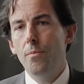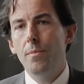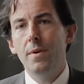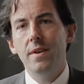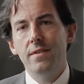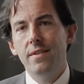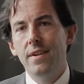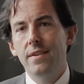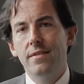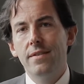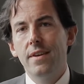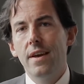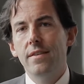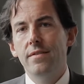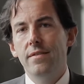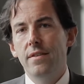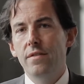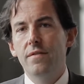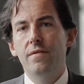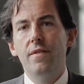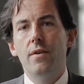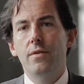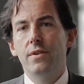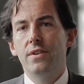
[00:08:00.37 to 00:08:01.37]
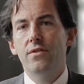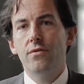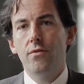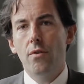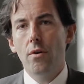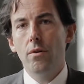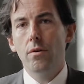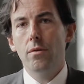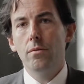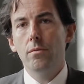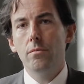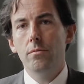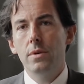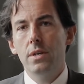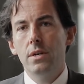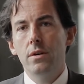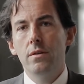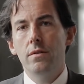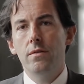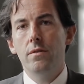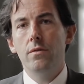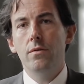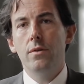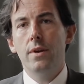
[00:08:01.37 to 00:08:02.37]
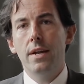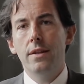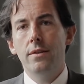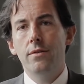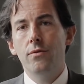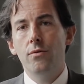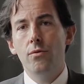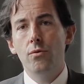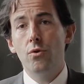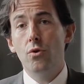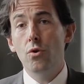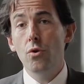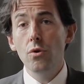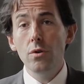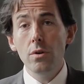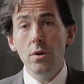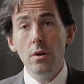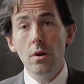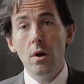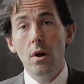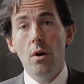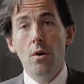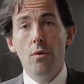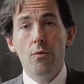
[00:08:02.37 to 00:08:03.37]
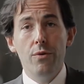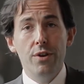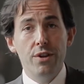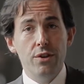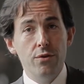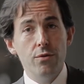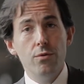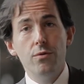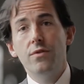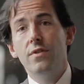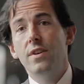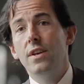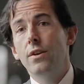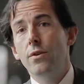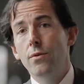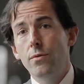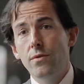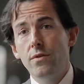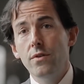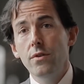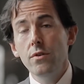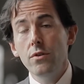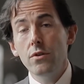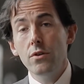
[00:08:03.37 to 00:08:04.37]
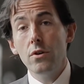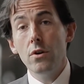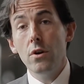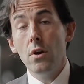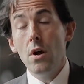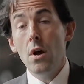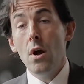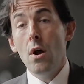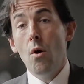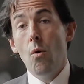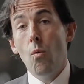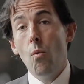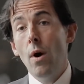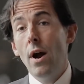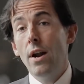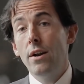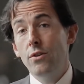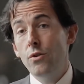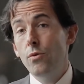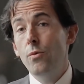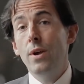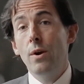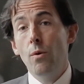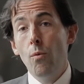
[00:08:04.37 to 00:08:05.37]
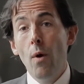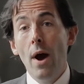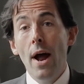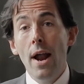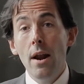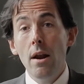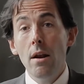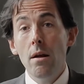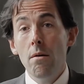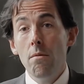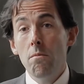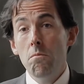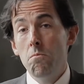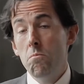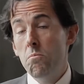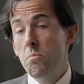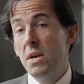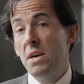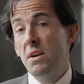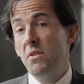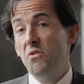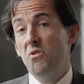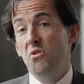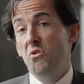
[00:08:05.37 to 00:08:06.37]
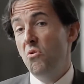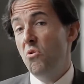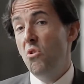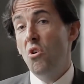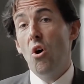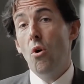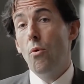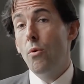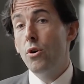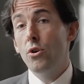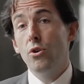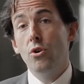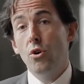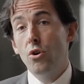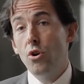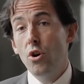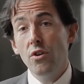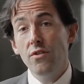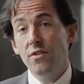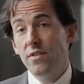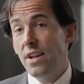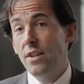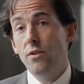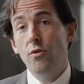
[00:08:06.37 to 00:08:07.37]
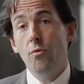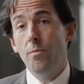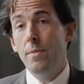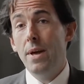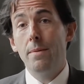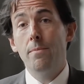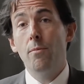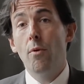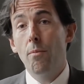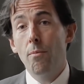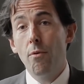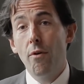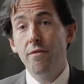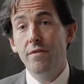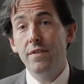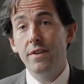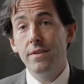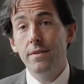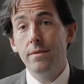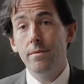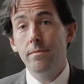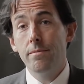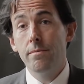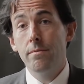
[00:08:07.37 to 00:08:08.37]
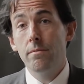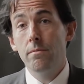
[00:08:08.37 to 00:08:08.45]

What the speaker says: the business case is very strong because you can do good reducing usage while doing well because you lower your cost and you make more profit.